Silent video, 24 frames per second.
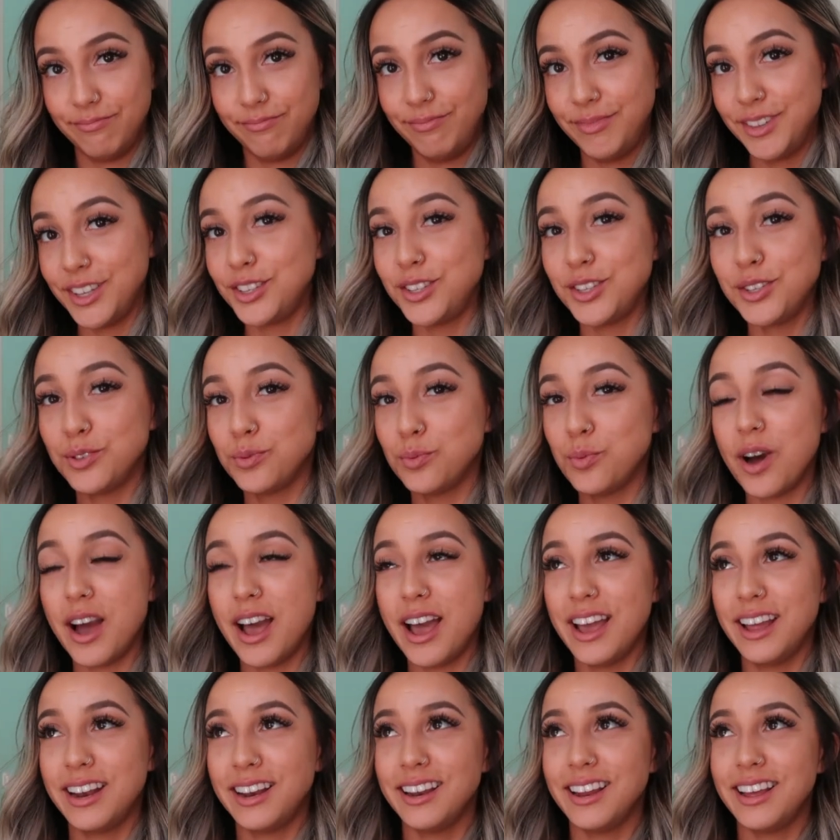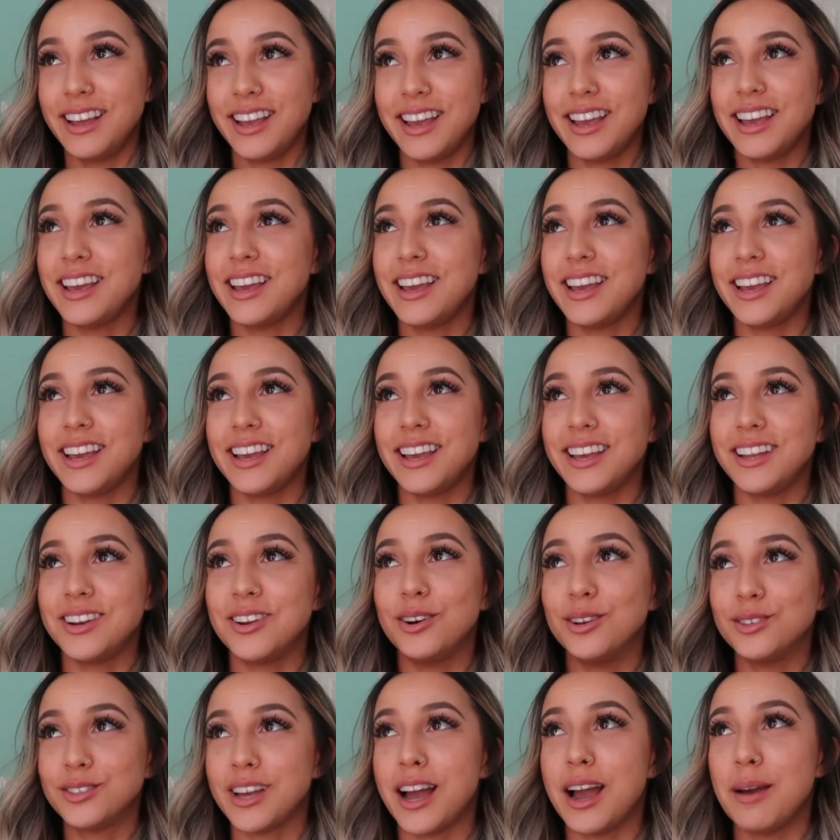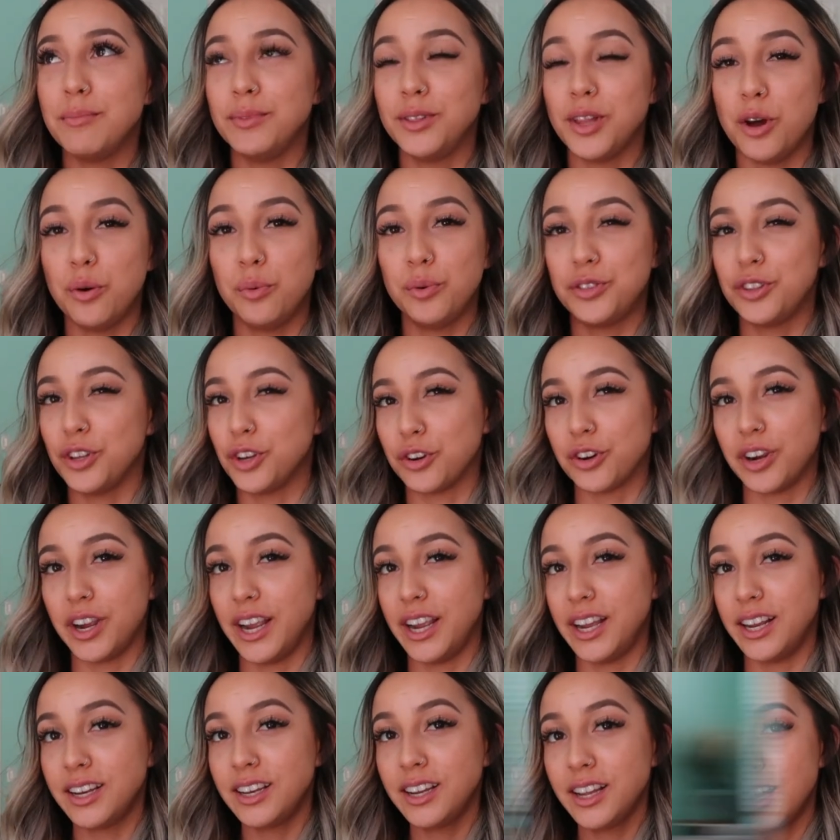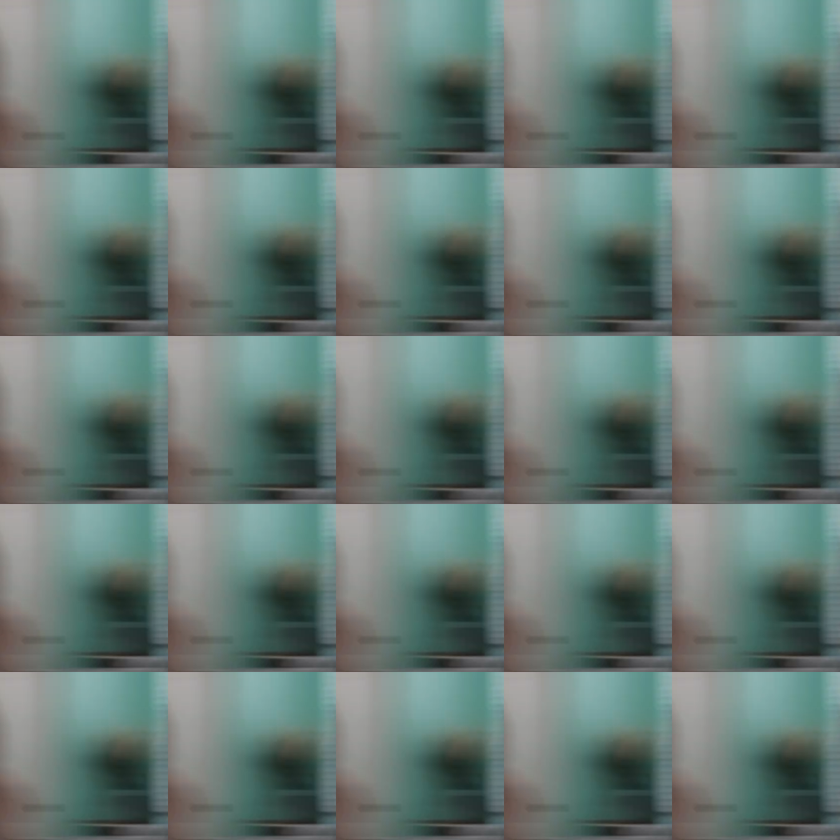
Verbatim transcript: This is when it hit an all-time low with the green.